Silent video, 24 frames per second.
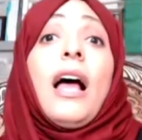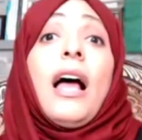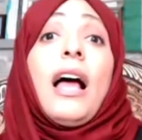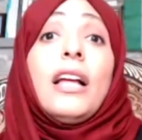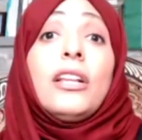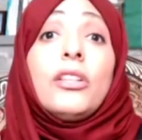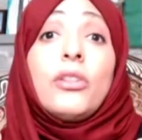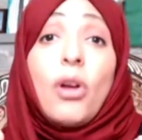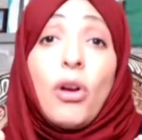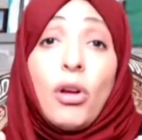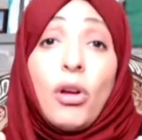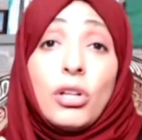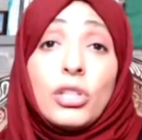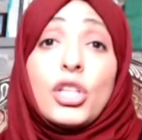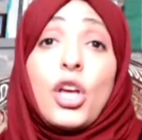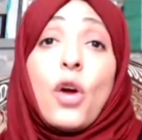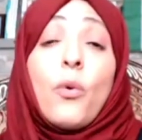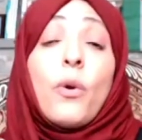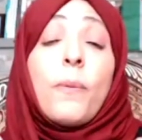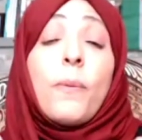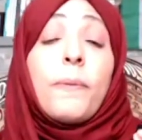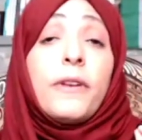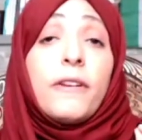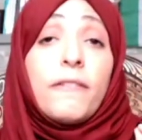And
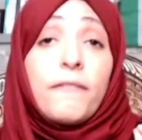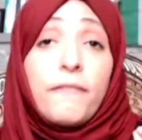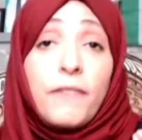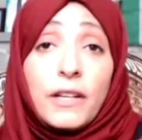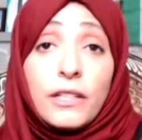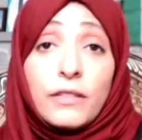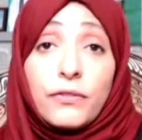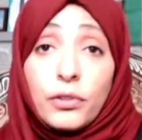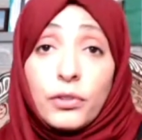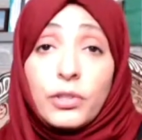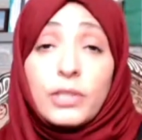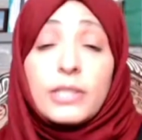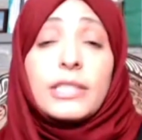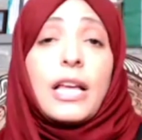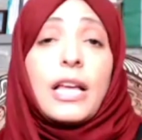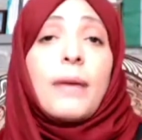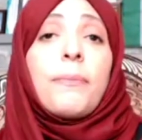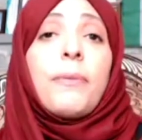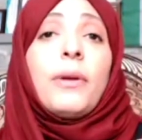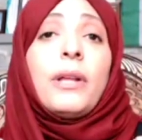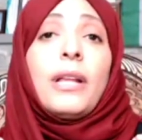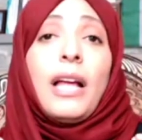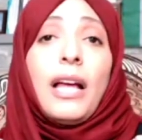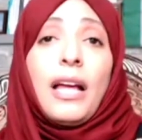also we prevent, for
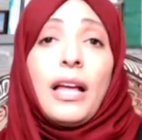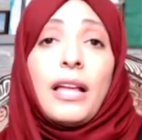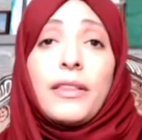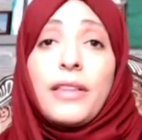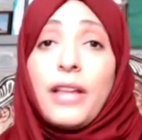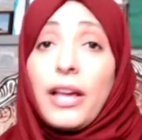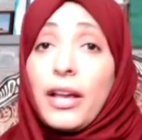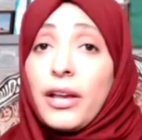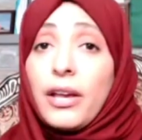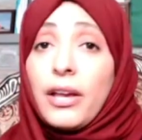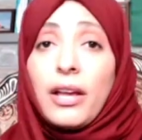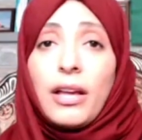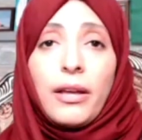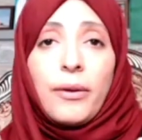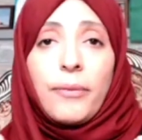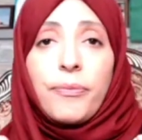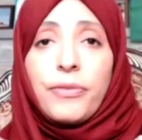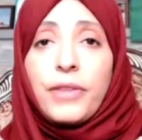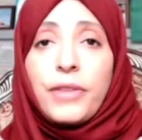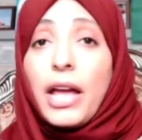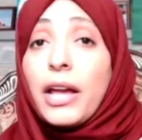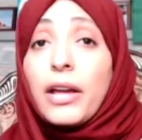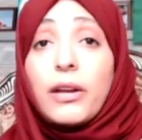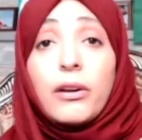example,
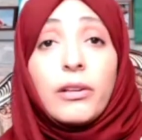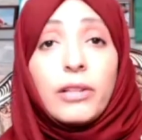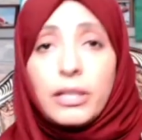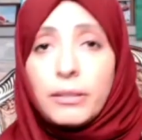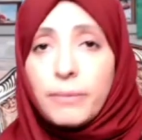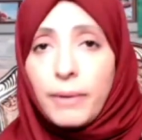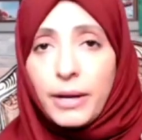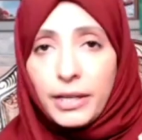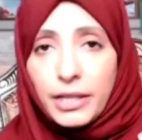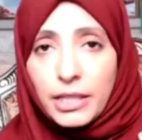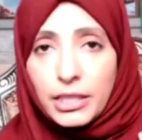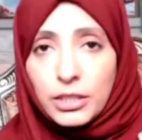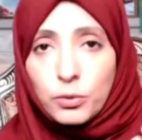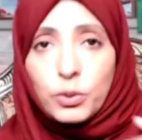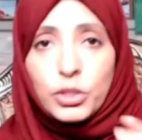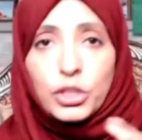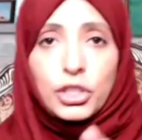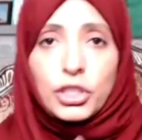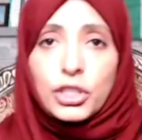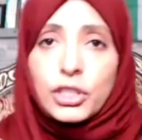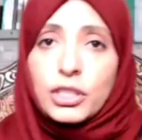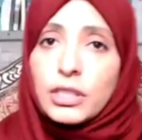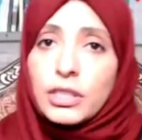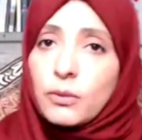the early marriage,
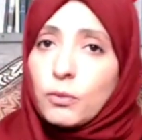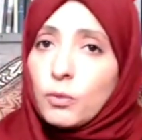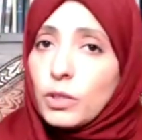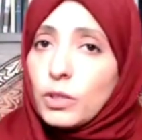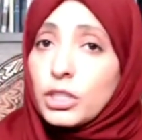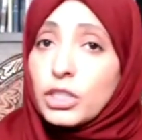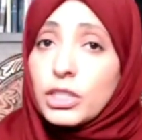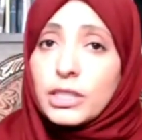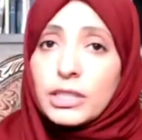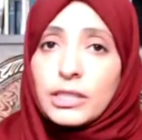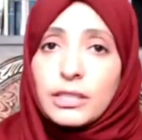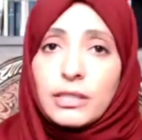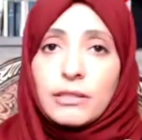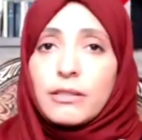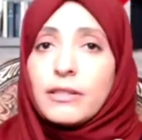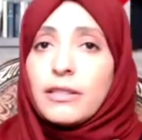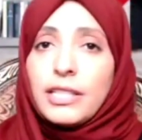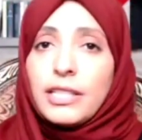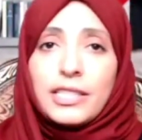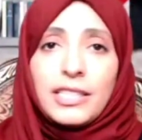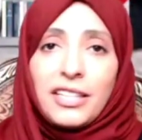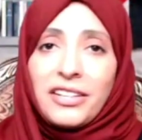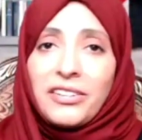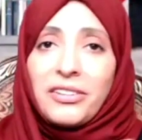which
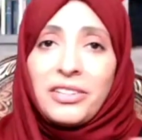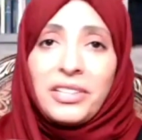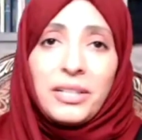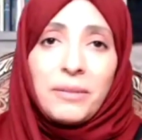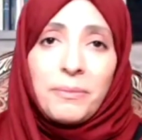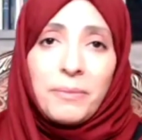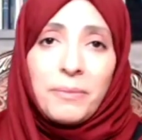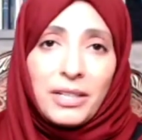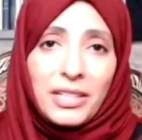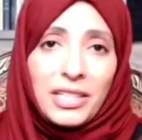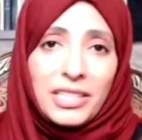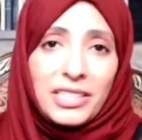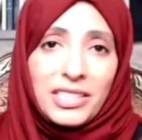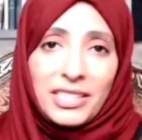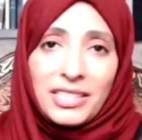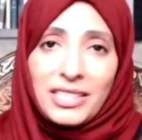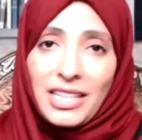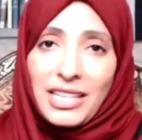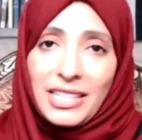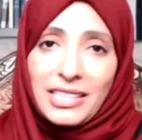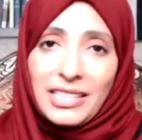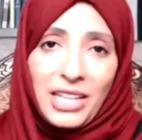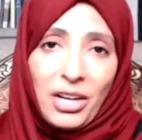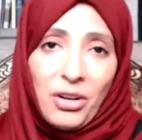this early marriage
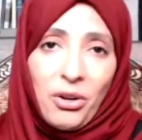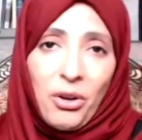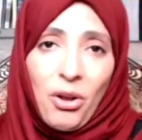is a